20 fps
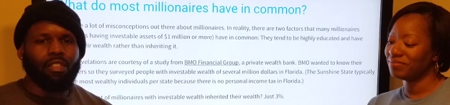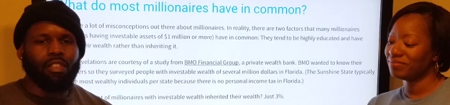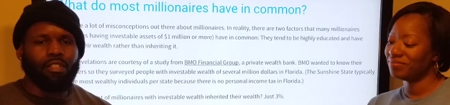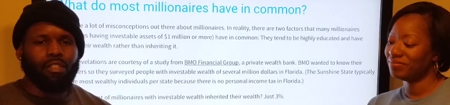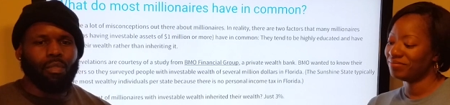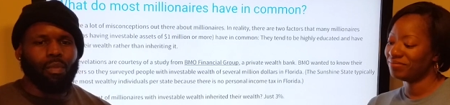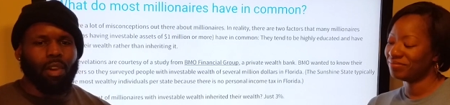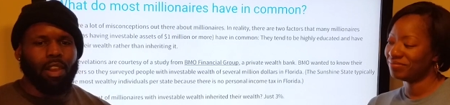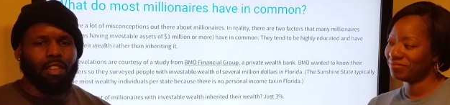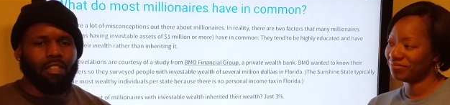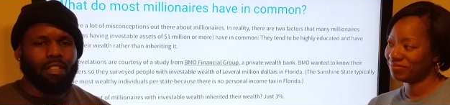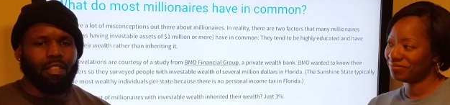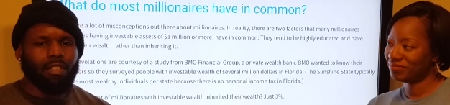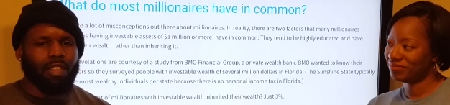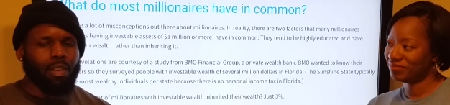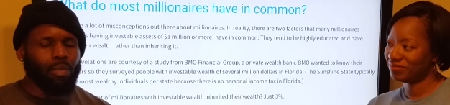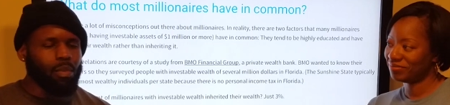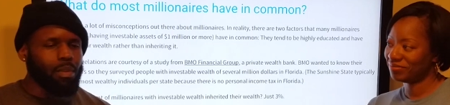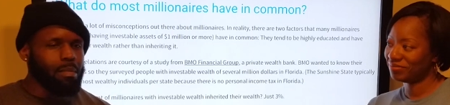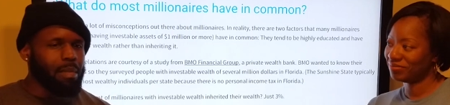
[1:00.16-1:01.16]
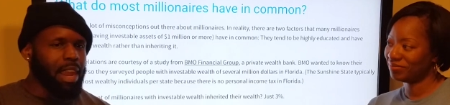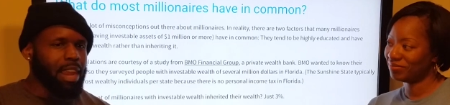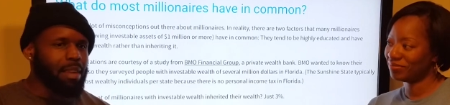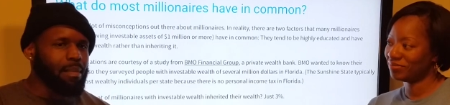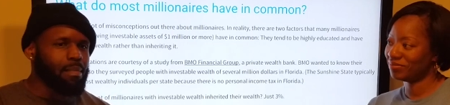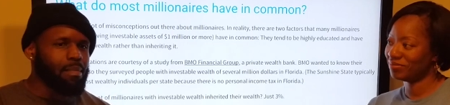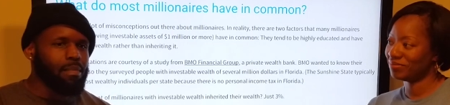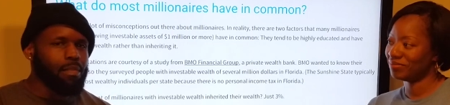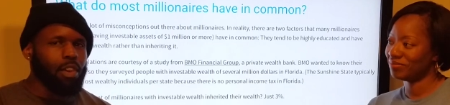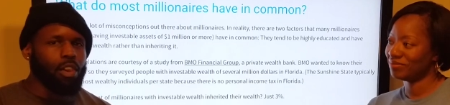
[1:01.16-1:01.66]
Speaker 1: situations, and we
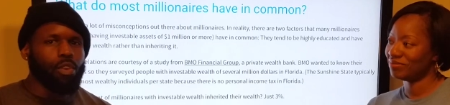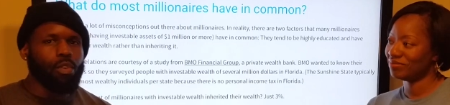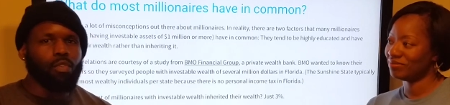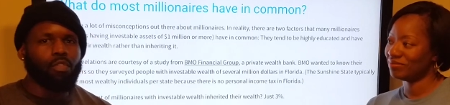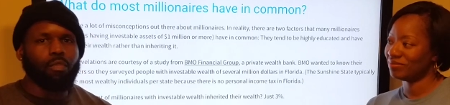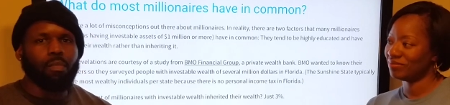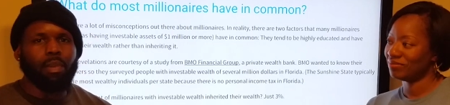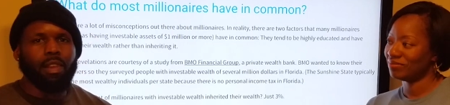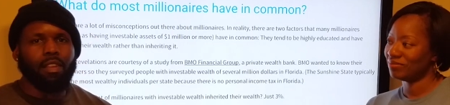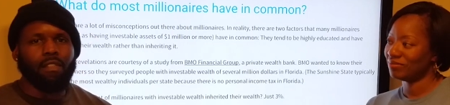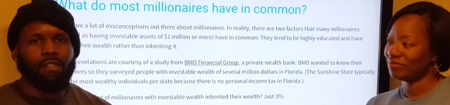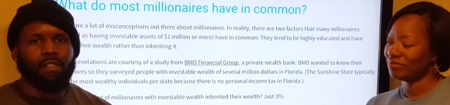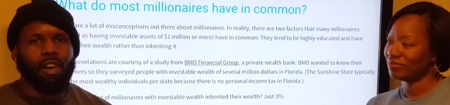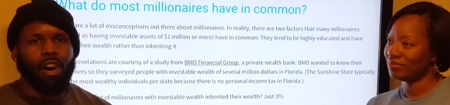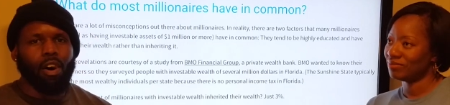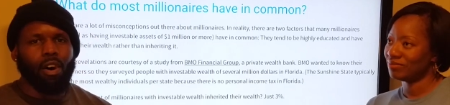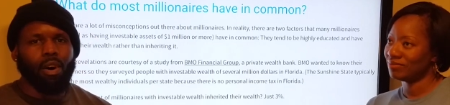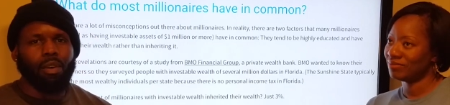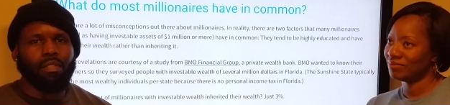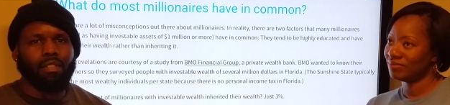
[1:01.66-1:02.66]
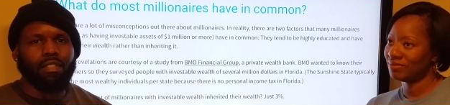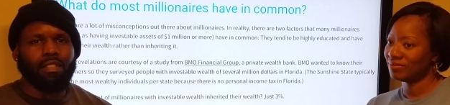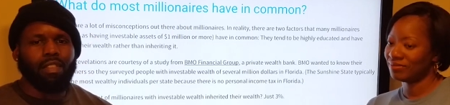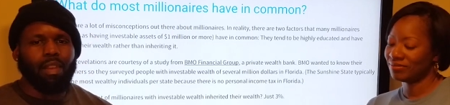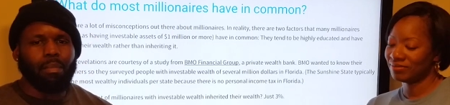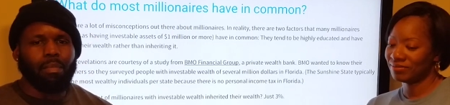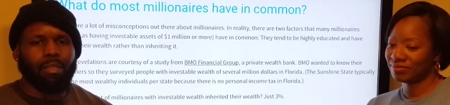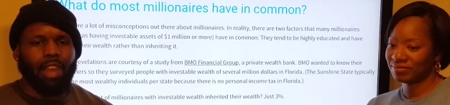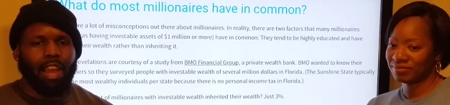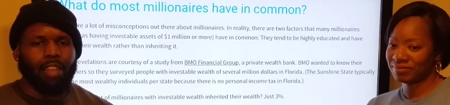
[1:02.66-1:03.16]
make huge pitfalls and
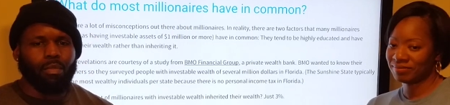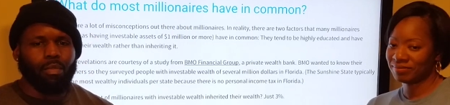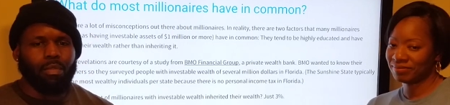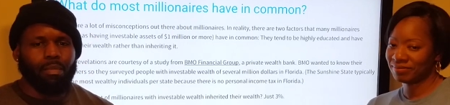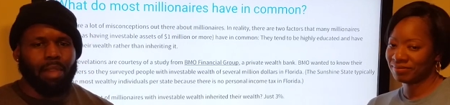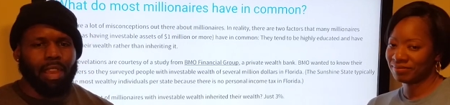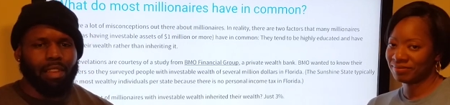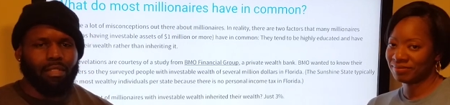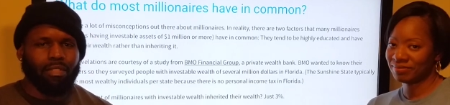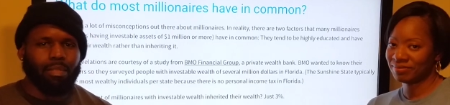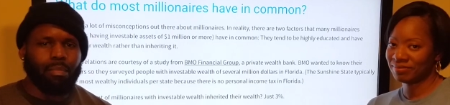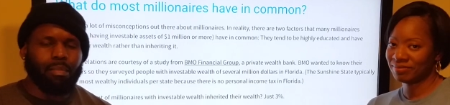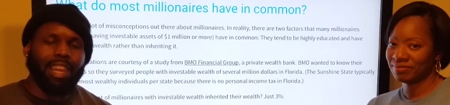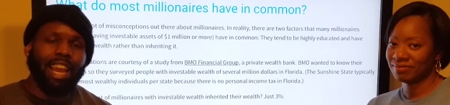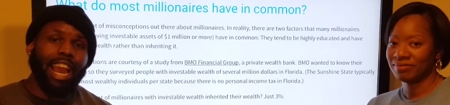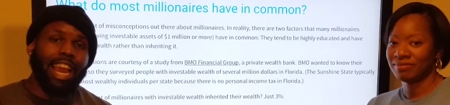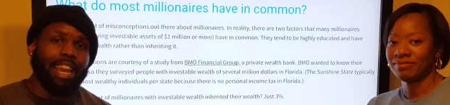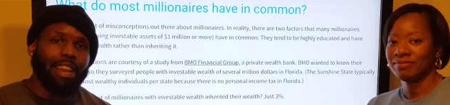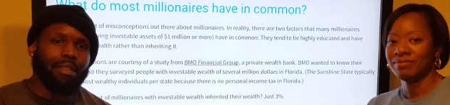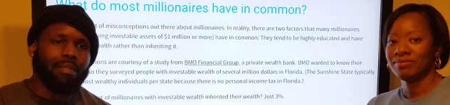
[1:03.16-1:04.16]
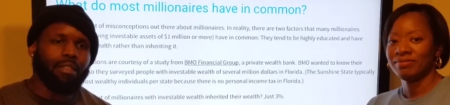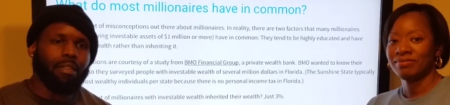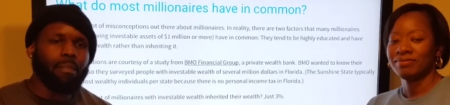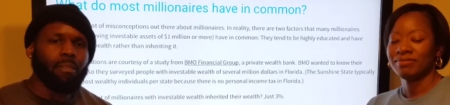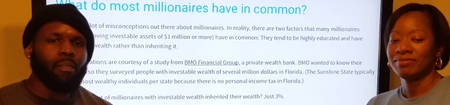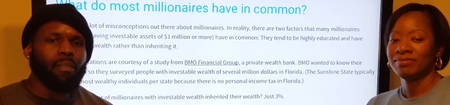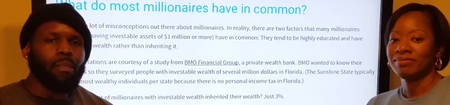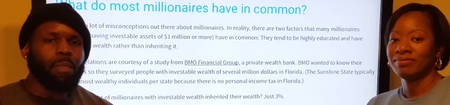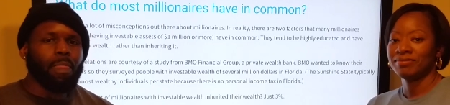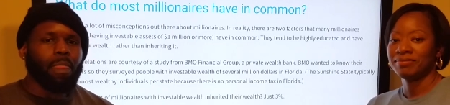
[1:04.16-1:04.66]
sometimes we make some gains.
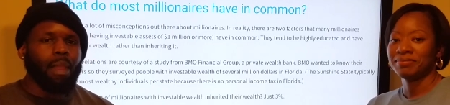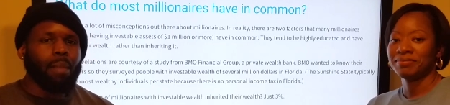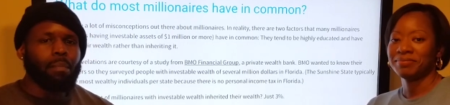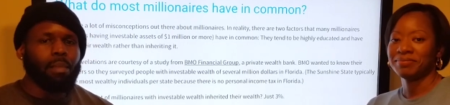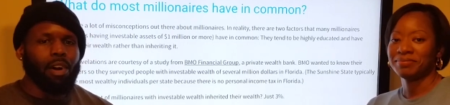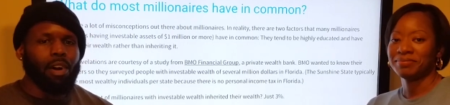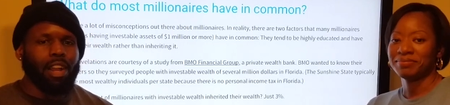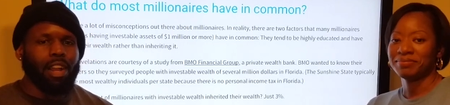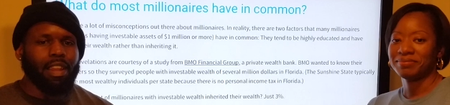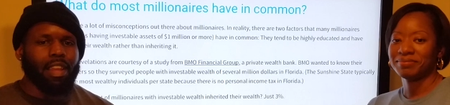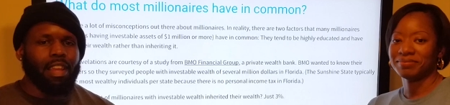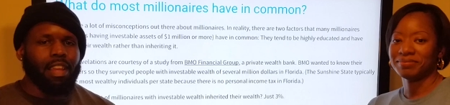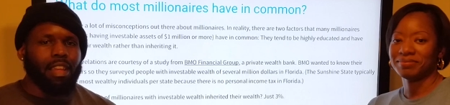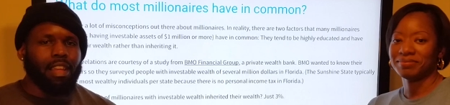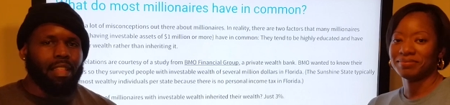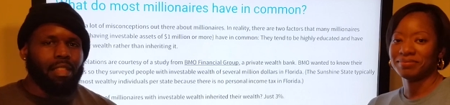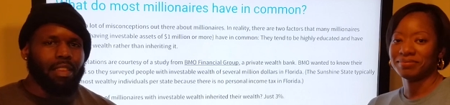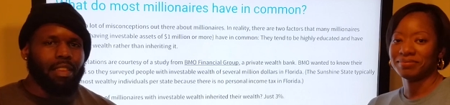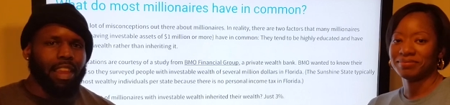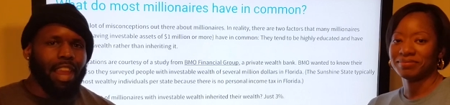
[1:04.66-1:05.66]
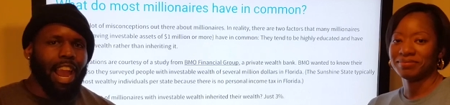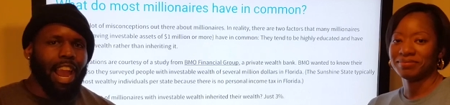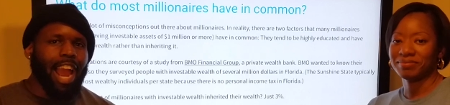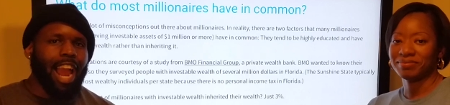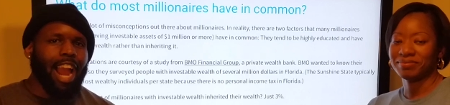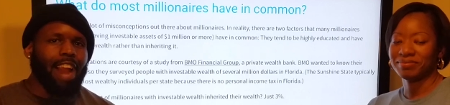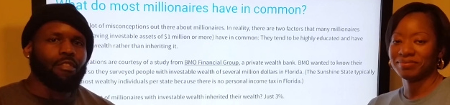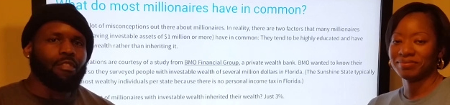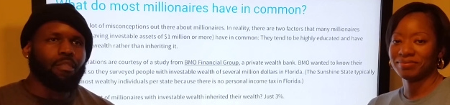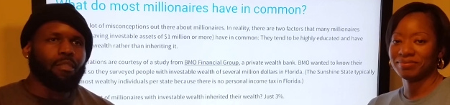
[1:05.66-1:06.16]
But the
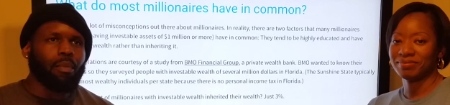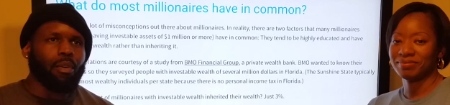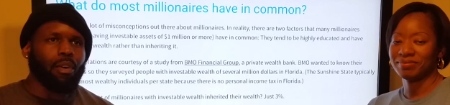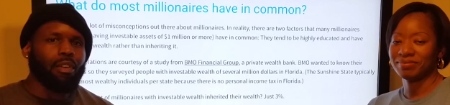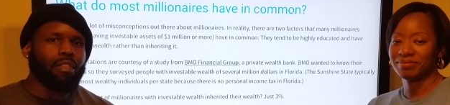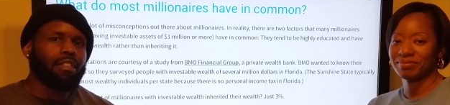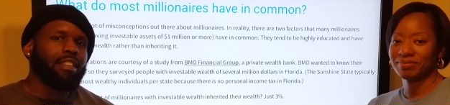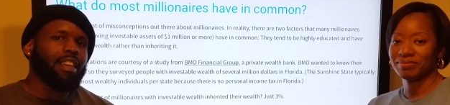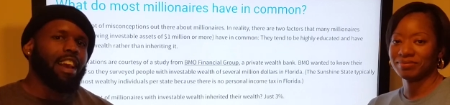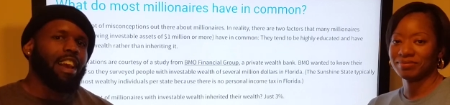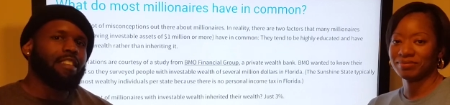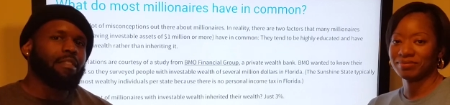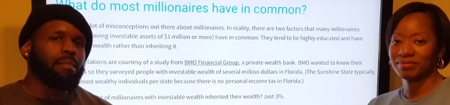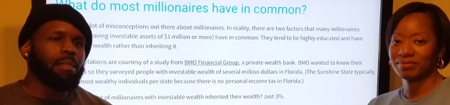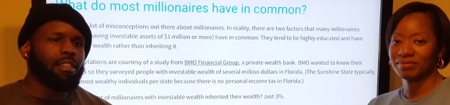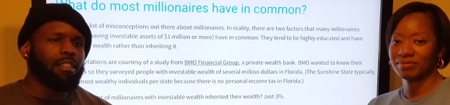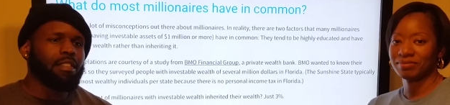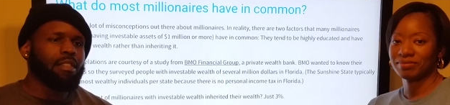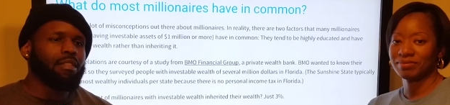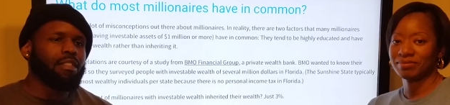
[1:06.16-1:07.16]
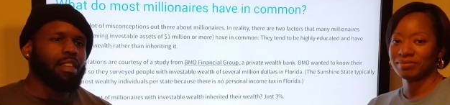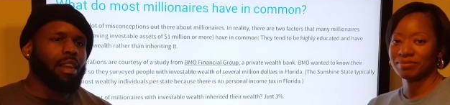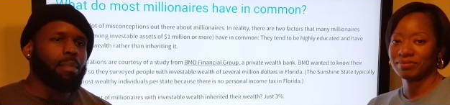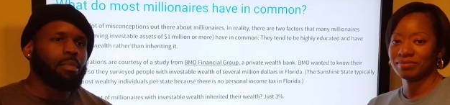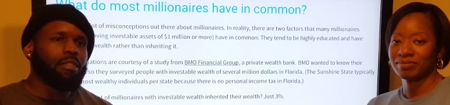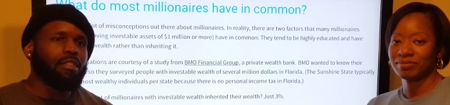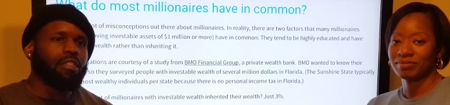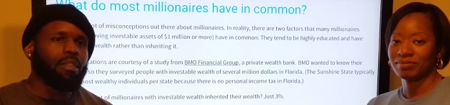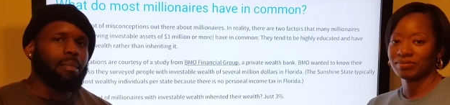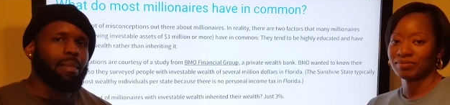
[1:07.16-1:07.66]
average person has
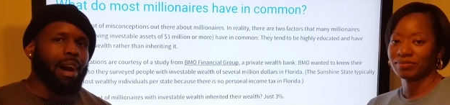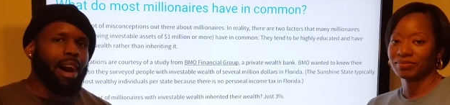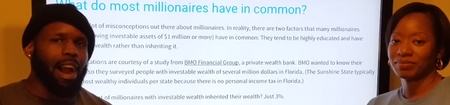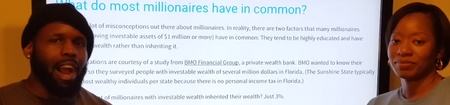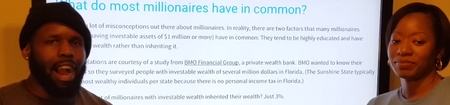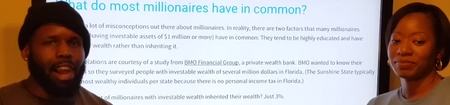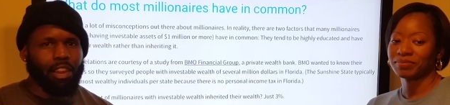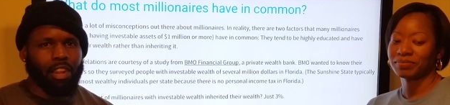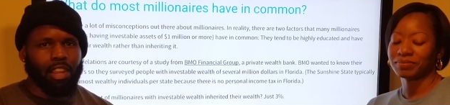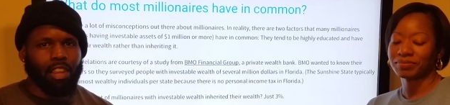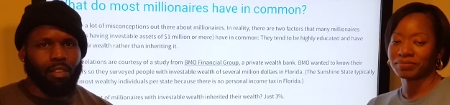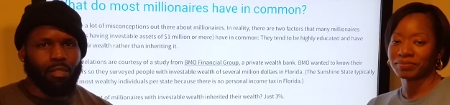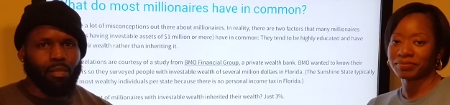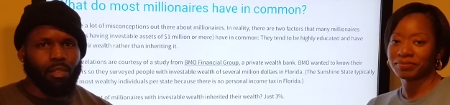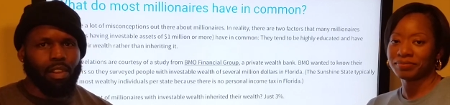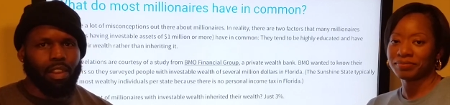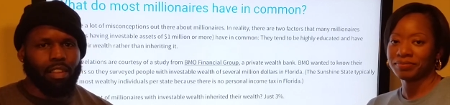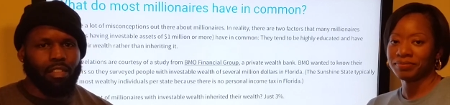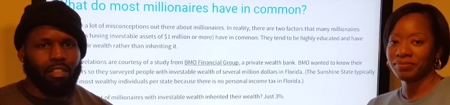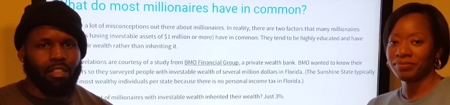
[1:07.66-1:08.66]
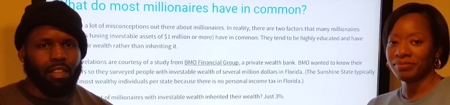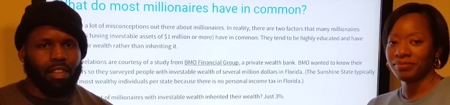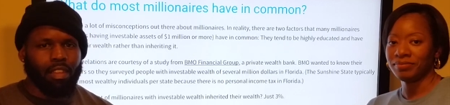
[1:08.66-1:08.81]
misconceptions about how to get rich.